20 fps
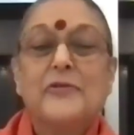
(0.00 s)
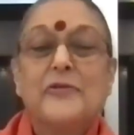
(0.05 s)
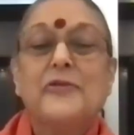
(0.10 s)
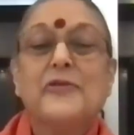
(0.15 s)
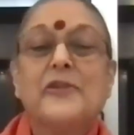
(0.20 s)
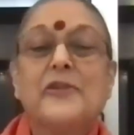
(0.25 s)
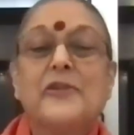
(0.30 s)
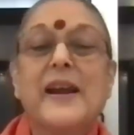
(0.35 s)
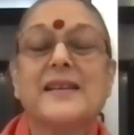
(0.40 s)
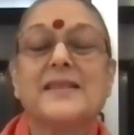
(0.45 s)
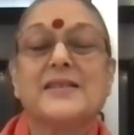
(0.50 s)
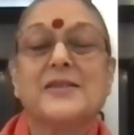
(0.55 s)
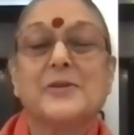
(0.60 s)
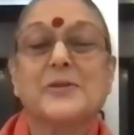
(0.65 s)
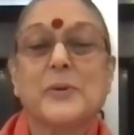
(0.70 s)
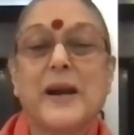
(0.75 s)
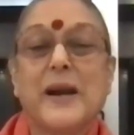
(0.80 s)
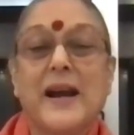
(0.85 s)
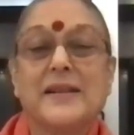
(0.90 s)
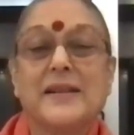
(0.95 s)
phrase,
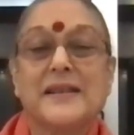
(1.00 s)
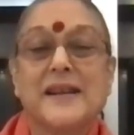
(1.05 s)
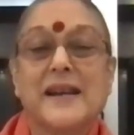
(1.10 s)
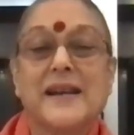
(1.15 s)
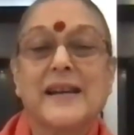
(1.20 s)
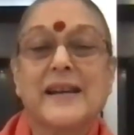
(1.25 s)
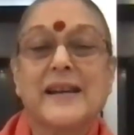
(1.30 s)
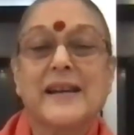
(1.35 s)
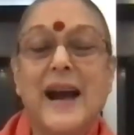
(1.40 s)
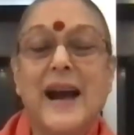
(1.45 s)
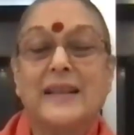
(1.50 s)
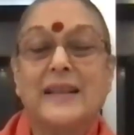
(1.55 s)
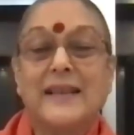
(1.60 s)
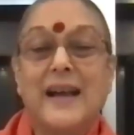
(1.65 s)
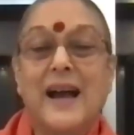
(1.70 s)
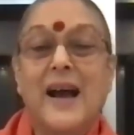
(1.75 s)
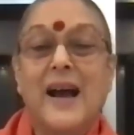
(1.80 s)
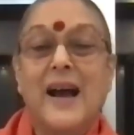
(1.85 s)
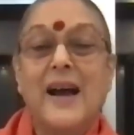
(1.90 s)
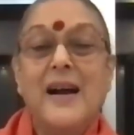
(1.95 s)
you can say.
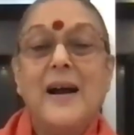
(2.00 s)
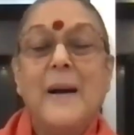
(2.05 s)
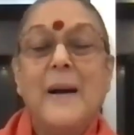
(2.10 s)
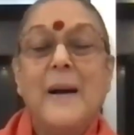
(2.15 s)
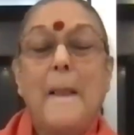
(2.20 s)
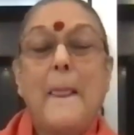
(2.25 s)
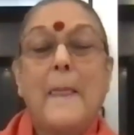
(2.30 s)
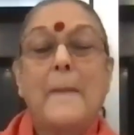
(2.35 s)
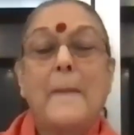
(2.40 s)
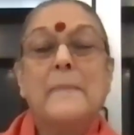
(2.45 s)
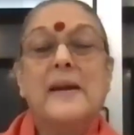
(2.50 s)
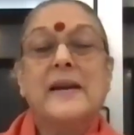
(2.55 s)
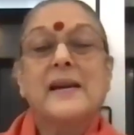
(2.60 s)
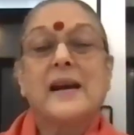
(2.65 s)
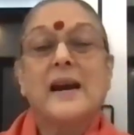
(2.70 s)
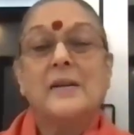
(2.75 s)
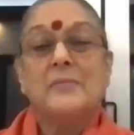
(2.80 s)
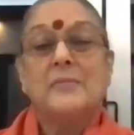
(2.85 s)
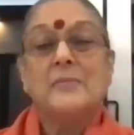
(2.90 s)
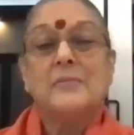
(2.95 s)
Jnata
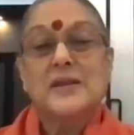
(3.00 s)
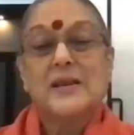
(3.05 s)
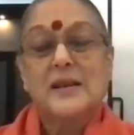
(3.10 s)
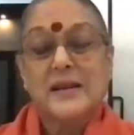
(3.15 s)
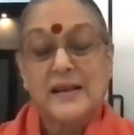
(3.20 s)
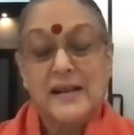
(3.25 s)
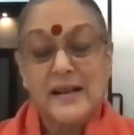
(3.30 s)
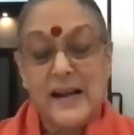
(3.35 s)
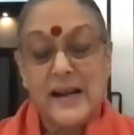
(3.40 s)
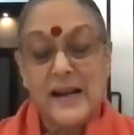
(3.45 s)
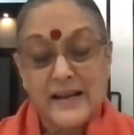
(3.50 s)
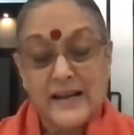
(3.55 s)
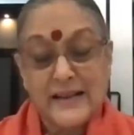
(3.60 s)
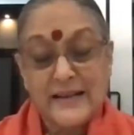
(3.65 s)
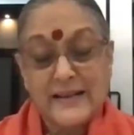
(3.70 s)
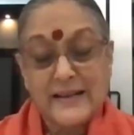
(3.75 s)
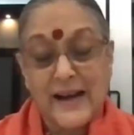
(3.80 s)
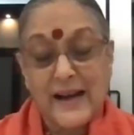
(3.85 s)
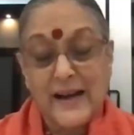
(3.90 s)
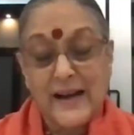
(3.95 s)
becomes
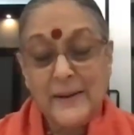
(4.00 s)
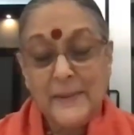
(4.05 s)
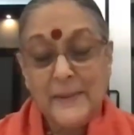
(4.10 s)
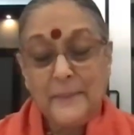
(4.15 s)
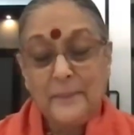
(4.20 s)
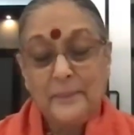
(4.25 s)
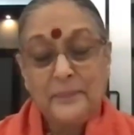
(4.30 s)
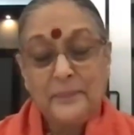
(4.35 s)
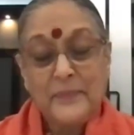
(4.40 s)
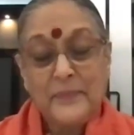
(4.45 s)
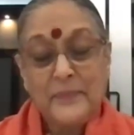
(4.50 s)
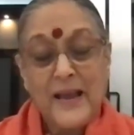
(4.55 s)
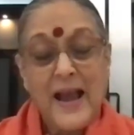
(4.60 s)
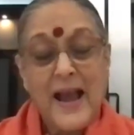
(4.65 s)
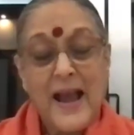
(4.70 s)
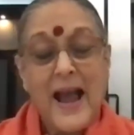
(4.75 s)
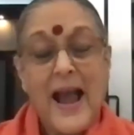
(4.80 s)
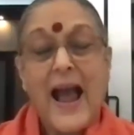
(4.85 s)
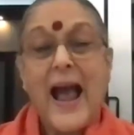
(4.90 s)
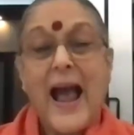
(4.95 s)
karta,
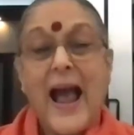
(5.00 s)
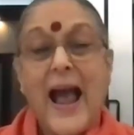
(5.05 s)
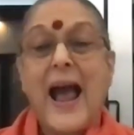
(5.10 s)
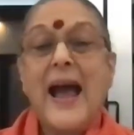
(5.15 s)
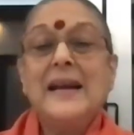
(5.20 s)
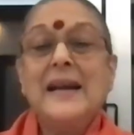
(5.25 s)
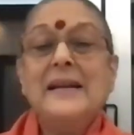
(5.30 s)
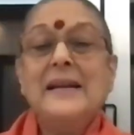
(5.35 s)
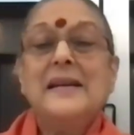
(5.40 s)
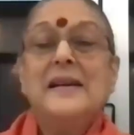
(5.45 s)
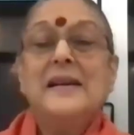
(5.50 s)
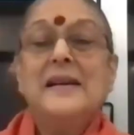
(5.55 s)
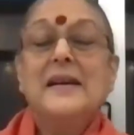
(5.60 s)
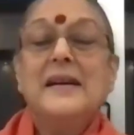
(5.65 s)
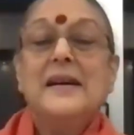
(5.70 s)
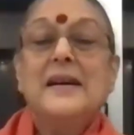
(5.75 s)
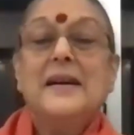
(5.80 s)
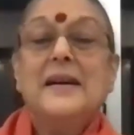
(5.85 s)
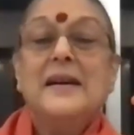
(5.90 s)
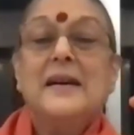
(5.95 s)
and
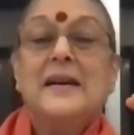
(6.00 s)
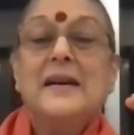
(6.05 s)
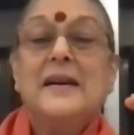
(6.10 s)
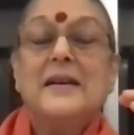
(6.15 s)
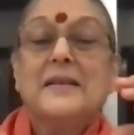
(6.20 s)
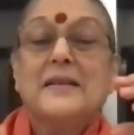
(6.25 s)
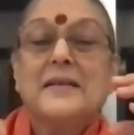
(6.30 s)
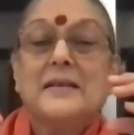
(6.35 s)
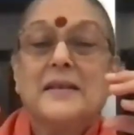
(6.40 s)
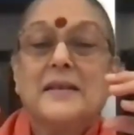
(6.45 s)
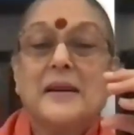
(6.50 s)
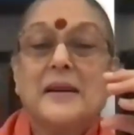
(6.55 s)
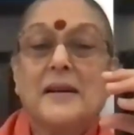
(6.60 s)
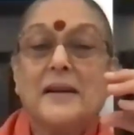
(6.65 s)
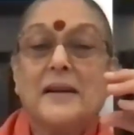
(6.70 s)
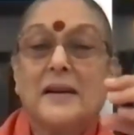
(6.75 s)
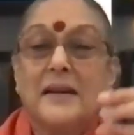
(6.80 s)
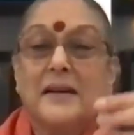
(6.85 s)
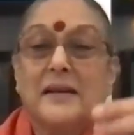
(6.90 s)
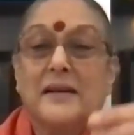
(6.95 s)

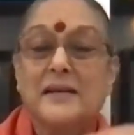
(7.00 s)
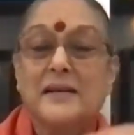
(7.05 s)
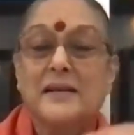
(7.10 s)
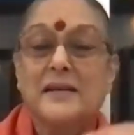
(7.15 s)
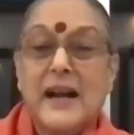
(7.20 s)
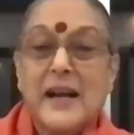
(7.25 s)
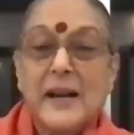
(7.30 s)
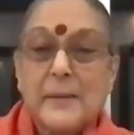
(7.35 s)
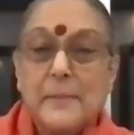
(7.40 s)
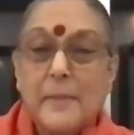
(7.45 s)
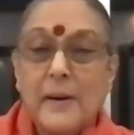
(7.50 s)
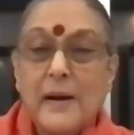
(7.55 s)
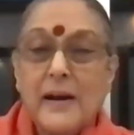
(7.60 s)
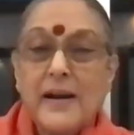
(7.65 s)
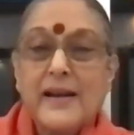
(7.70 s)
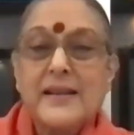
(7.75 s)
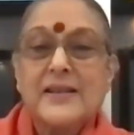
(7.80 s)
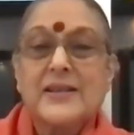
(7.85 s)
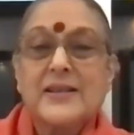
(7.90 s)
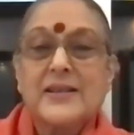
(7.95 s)
the
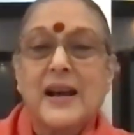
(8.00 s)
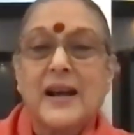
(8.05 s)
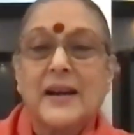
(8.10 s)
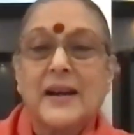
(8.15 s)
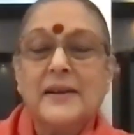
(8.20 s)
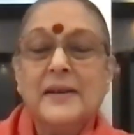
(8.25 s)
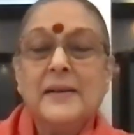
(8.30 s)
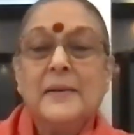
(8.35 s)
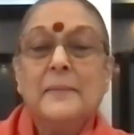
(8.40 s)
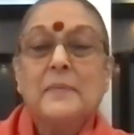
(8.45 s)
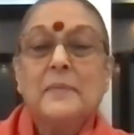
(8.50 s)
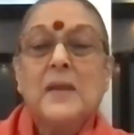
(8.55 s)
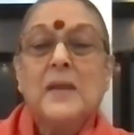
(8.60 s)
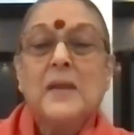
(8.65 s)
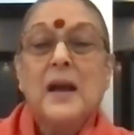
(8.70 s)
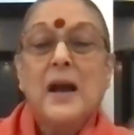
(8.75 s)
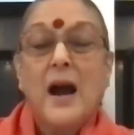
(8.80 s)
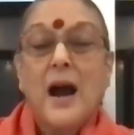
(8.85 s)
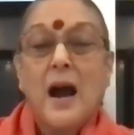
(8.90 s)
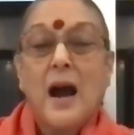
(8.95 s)
karma is done
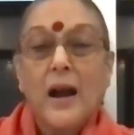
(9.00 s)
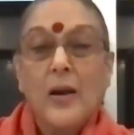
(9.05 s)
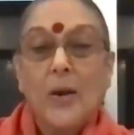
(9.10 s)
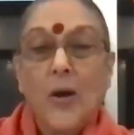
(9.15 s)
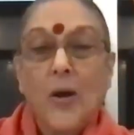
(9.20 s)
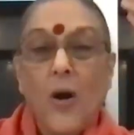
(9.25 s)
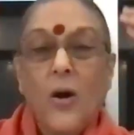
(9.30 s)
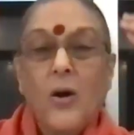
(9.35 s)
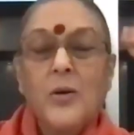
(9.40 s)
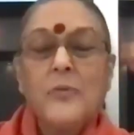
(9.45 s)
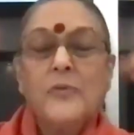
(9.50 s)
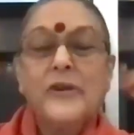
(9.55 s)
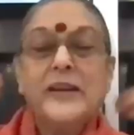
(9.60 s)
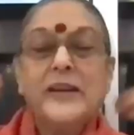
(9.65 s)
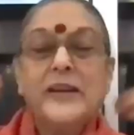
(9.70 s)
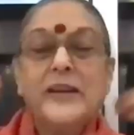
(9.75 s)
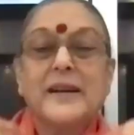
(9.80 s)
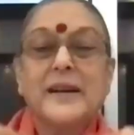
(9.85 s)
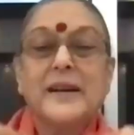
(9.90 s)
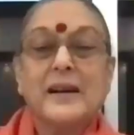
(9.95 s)
along
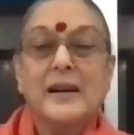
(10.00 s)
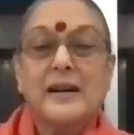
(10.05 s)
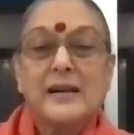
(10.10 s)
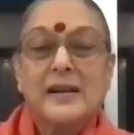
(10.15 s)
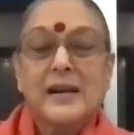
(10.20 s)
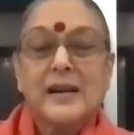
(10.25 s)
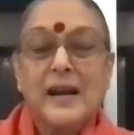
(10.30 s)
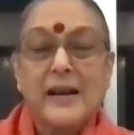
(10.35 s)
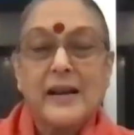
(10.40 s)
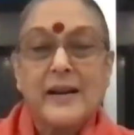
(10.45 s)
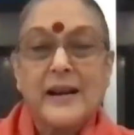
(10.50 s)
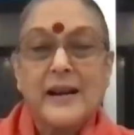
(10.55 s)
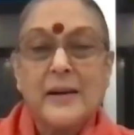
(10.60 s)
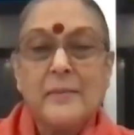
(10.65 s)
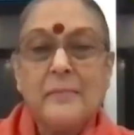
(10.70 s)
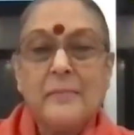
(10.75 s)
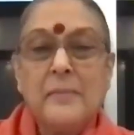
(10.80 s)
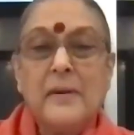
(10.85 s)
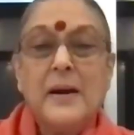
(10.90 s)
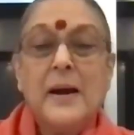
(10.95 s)
with the
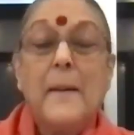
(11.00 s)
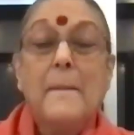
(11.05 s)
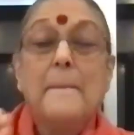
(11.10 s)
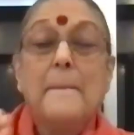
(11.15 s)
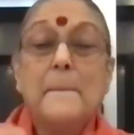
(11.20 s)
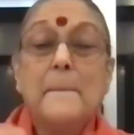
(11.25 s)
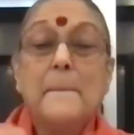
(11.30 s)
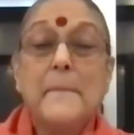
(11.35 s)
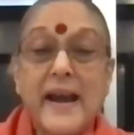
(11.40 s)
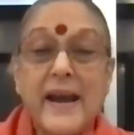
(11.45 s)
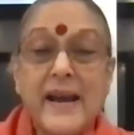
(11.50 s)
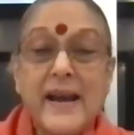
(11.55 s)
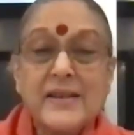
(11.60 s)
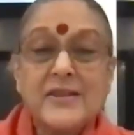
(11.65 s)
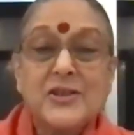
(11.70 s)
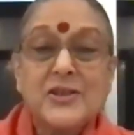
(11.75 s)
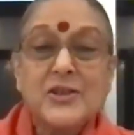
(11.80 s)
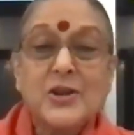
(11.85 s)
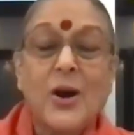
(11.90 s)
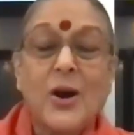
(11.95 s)
karanam
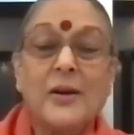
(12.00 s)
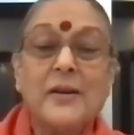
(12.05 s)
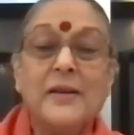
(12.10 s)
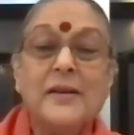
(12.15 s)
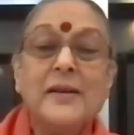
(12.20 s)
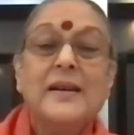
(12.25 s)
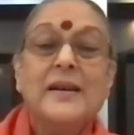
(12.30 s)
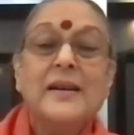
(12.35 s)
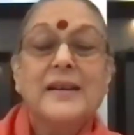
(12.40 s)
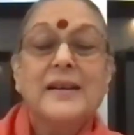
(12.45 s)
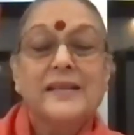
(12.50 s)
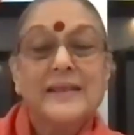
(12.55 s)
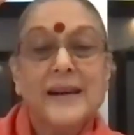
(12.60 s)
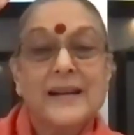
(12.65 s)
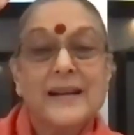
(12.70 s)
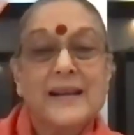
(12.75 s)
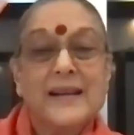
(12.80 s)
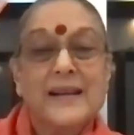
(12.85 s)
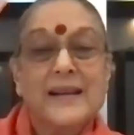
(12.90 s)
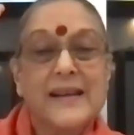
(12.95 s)
based on
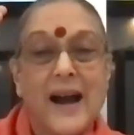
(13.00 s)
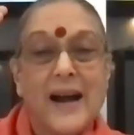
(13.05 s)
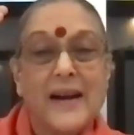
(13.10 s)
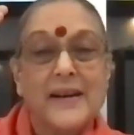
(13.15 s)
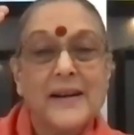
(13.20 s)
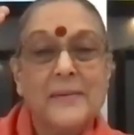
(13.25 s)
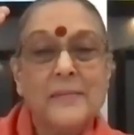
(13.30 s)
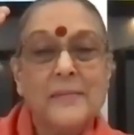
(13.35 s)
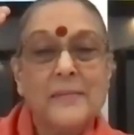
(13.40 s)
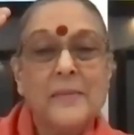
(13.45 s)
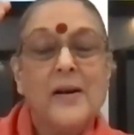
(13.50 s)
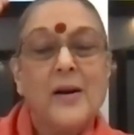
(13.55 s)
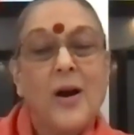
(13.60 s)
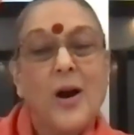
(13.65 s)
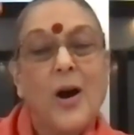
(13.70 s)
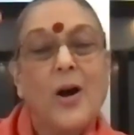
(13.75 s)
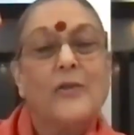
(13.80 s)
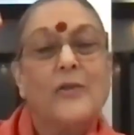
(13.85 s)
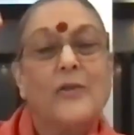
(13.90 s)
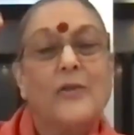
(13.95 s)
the jnanam
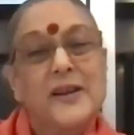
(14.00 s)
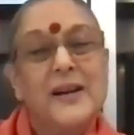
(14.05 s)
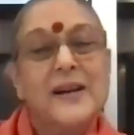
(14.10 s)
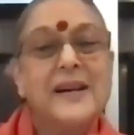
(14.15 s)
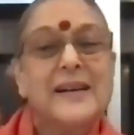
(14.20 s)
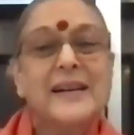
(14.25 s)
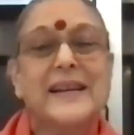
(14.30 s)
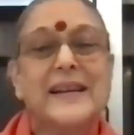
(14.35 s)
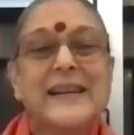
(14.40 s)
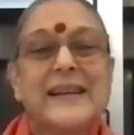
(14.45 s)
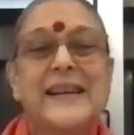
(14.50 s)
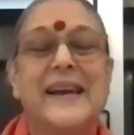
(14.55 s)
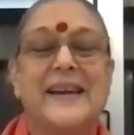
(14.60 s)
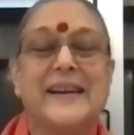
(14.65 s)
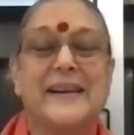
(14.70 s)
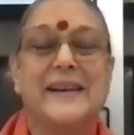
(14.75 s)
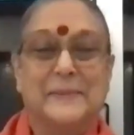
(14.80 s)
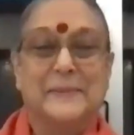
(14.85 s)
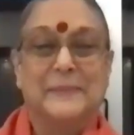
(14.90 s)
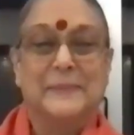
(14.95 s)
of the
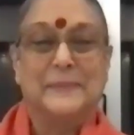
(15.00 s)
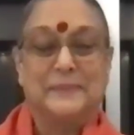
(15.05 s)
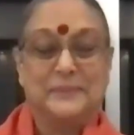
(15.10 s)
jnaya.